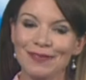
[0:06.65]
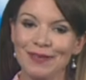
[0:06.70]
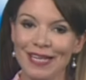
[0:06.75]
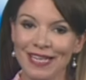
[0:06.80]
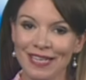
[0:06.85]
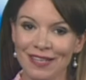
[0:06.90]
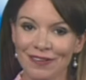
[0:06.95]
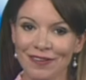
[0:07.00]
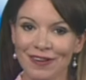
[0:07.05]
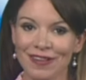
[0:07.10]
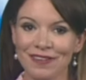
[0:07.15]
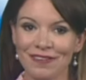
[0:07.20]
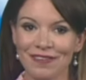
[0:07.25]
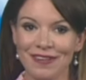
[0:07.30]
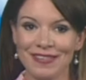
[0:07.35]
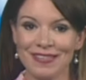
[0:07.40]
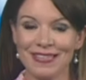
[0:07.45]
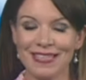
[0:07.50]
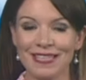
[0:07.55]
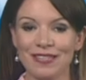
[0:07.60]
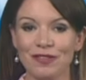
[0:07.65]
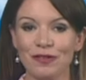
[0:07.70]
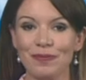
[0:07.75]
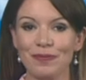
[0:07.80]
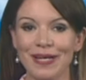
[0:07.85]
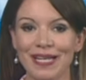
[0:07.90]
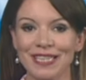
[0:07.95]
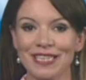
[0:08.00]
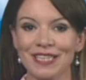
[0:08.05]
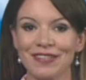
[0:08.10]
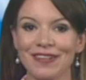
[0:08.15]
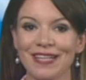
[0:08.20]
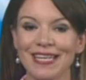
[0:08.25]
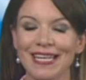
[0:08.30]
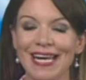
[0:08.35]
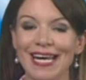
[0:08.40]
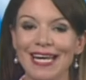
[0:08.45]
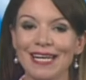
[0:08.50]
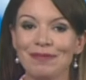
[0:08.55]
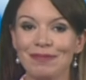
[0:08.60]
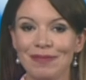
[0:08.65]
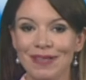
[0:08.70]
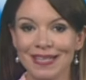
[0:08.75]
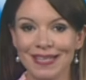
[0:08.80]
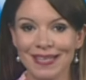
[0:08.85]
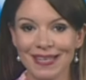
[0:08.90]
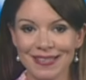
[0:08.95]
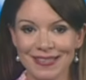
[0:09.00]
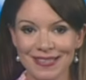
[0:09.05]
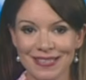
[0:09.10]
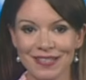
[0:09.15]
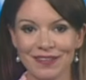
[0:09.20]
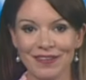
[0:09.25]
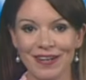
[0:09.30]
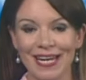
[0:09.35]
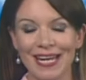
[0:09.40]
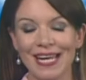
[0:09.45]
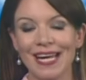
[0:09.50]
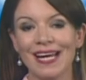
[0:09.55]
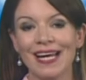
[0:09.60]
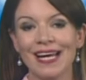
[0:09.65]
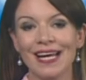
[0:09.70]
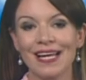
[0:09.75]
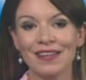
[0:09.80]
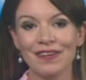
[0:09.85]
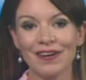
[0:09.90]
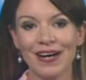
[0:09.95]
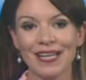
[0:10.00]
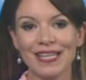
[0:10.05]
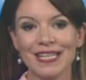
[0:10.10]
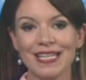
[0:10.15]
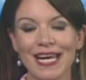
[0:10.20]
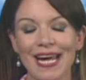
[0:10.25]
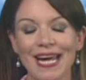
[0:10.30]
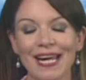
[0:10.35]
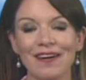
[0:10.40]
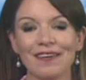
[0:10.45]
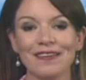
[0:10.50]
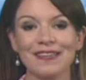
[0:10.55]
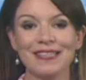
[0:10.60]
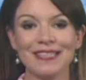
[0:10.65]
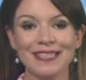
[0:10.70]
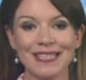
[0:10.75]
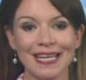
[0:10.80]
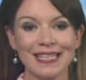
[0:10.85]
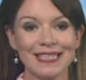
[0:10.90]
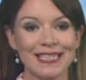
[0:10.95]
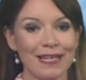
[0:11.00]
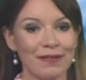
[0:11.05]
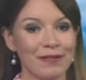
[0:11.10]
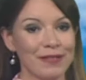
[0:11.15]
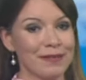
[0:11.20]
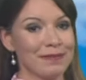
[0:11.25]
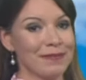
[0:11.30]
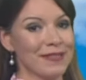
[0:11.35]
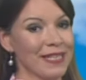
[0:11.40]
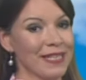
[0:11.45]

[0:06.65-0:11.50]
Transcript: it's been a rather unsettled picture again, blustery throughout the day on Saturday, with